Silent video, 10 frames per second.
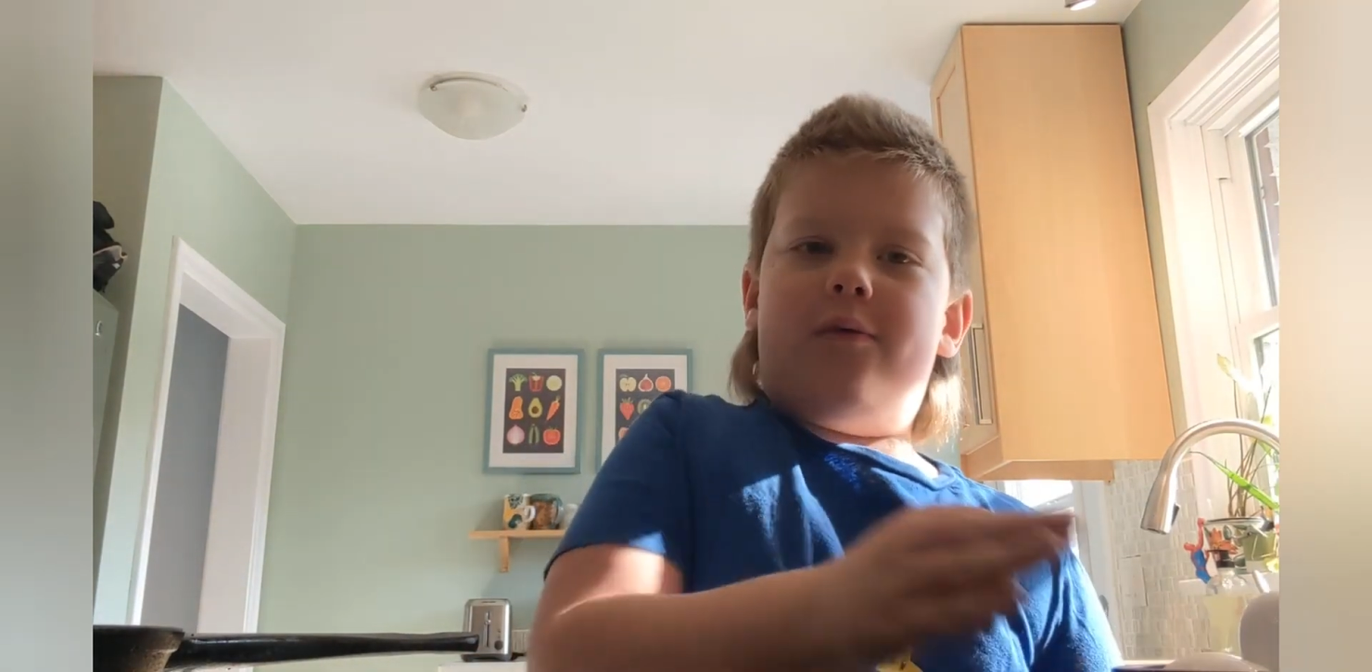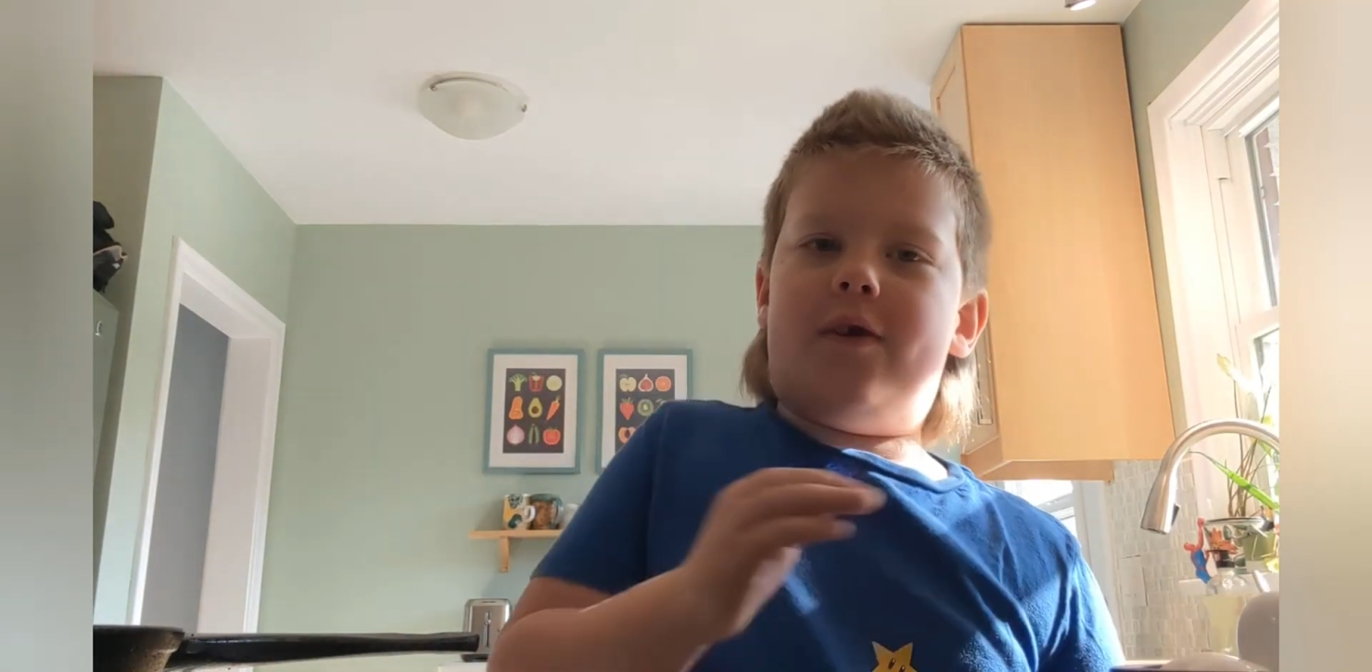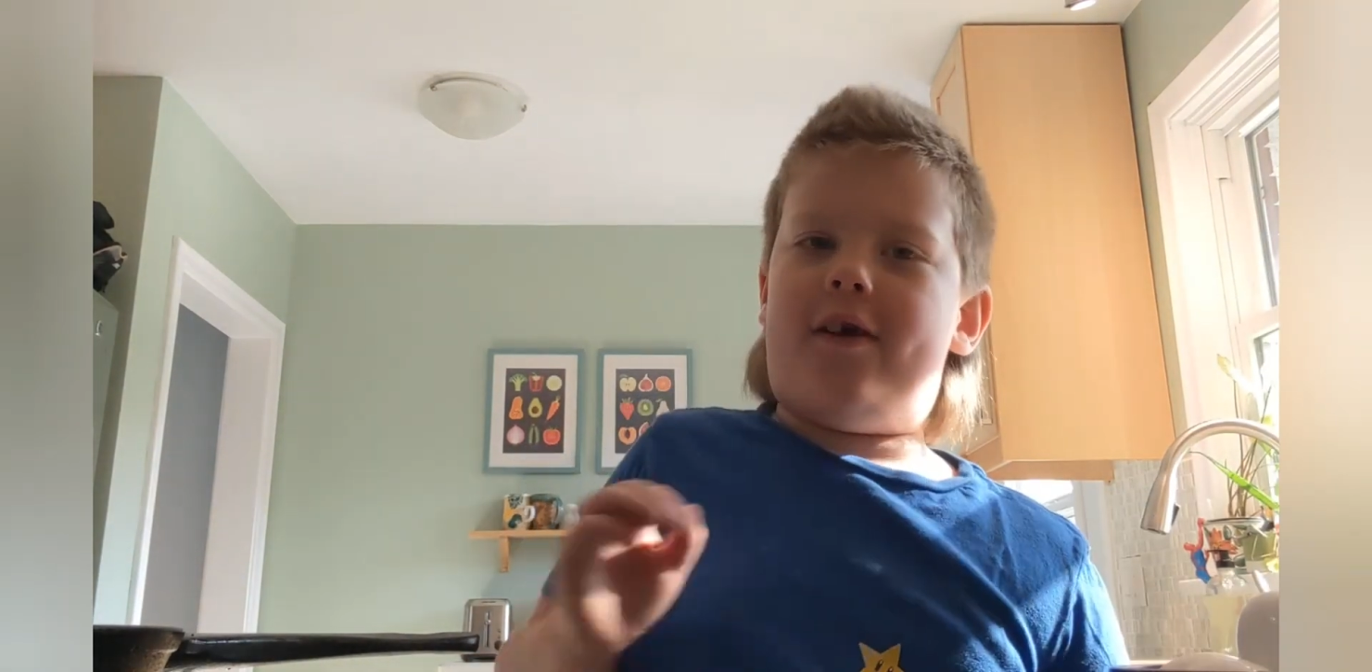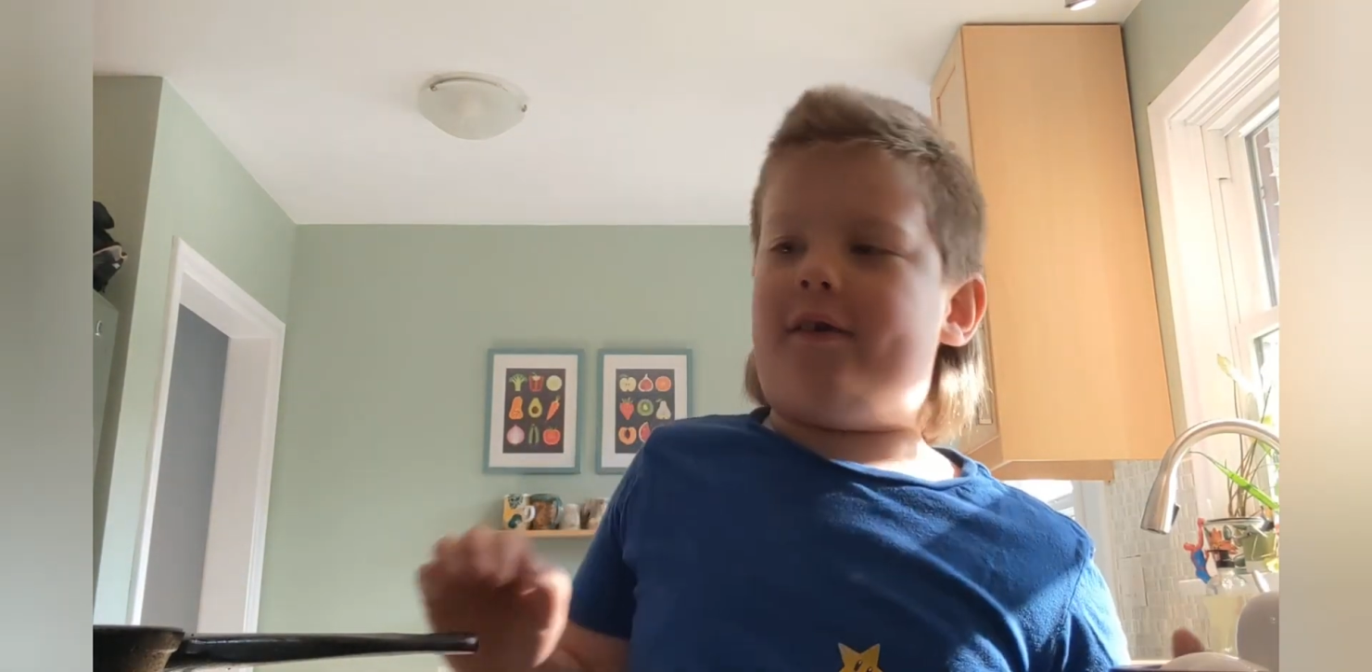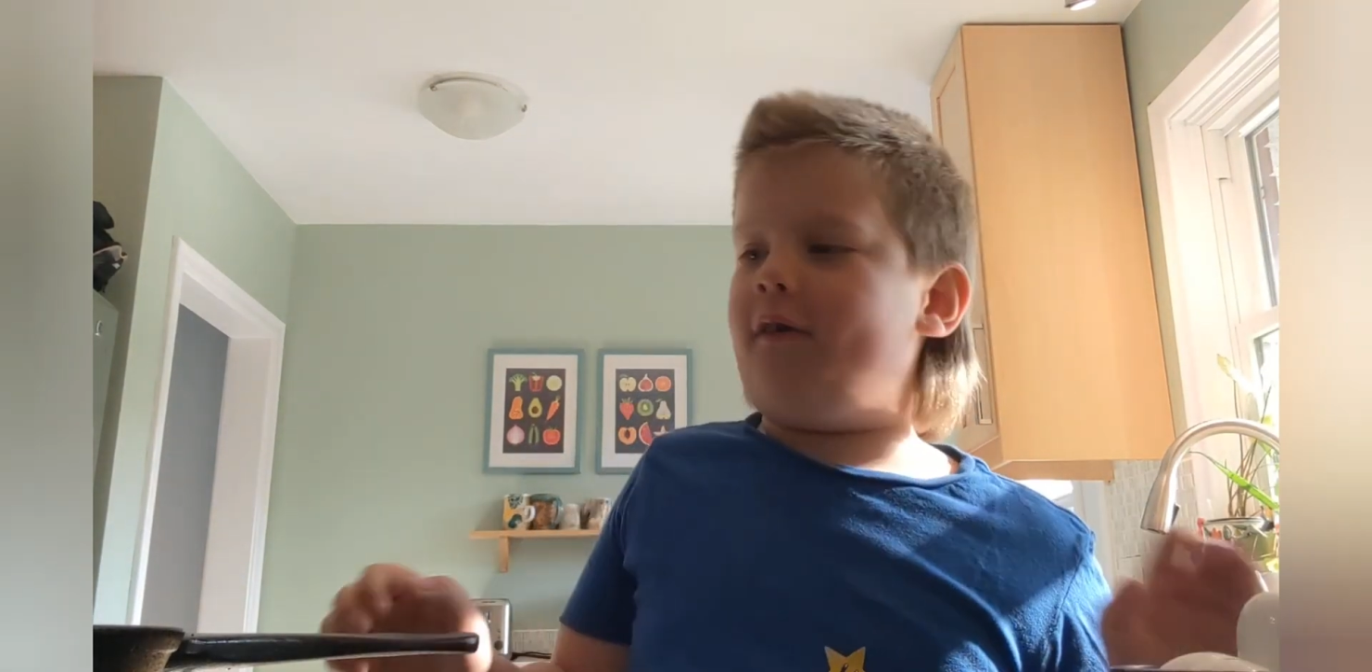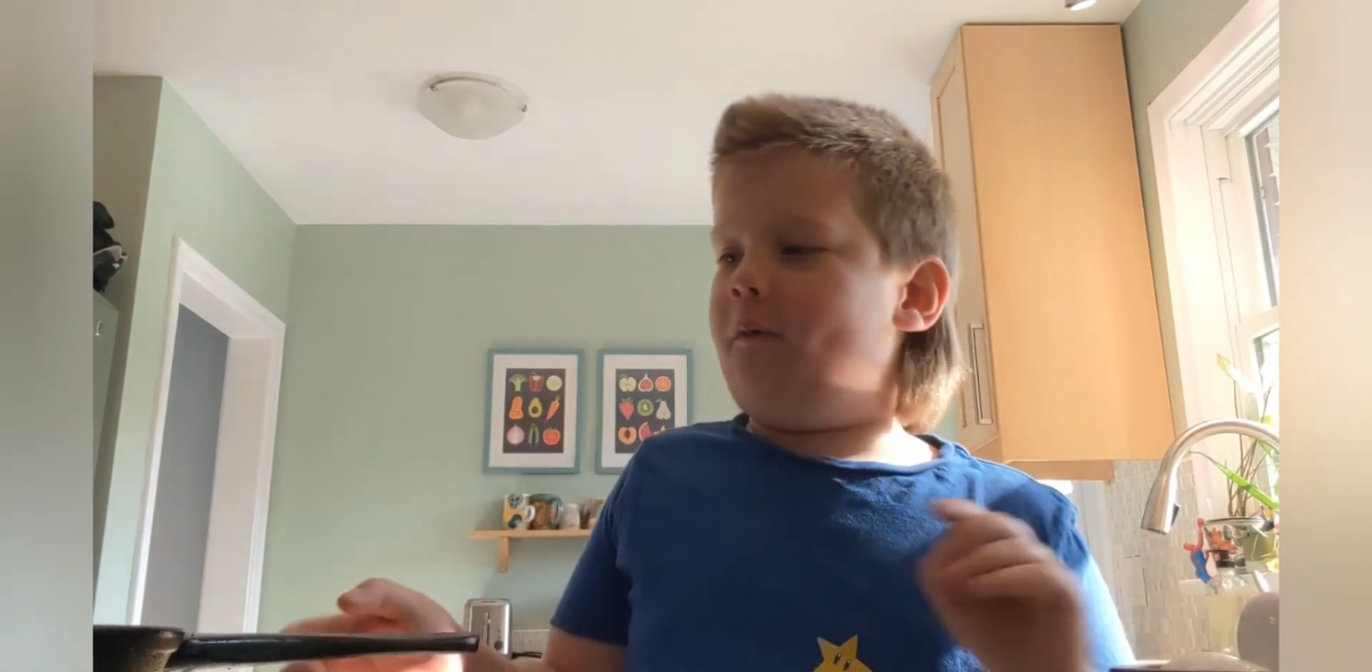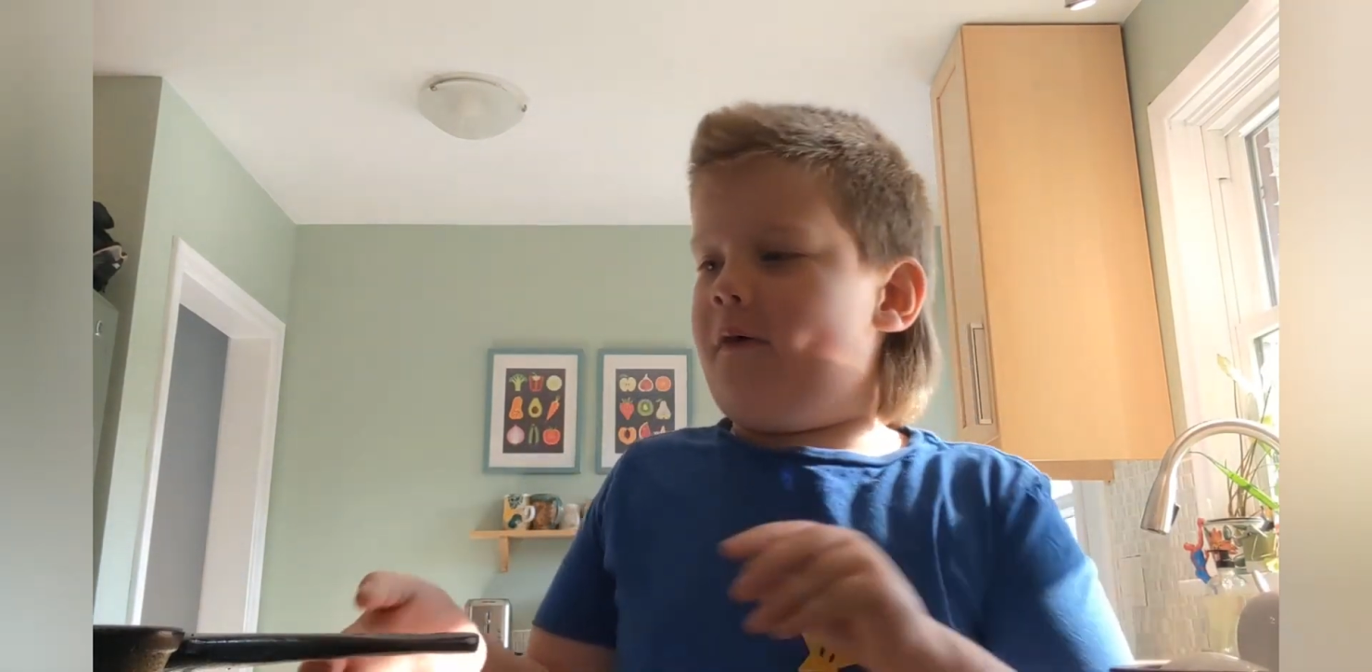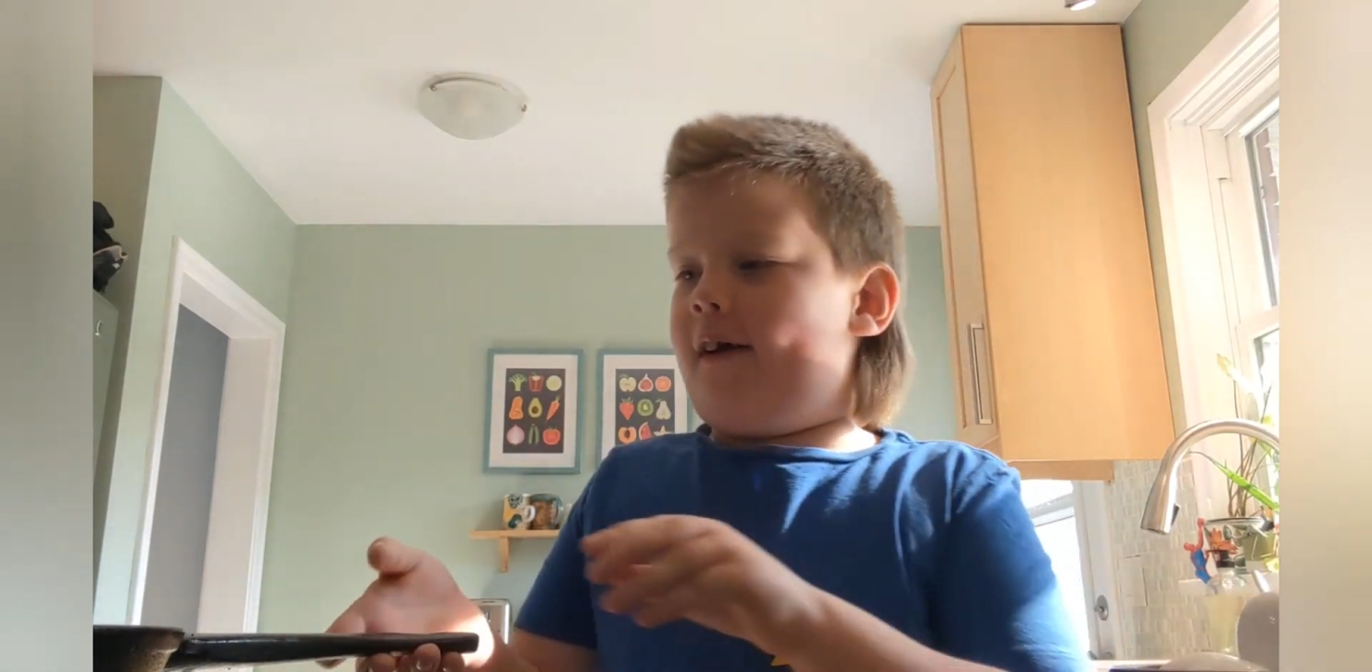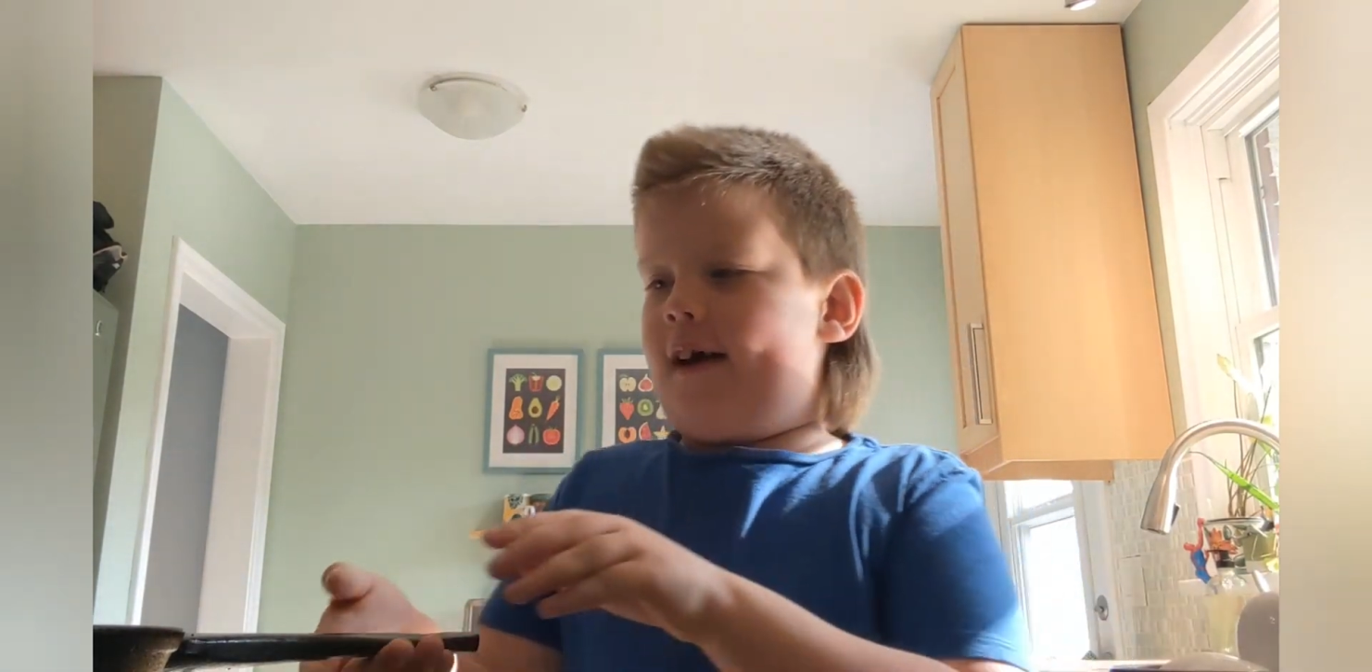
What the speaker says: We also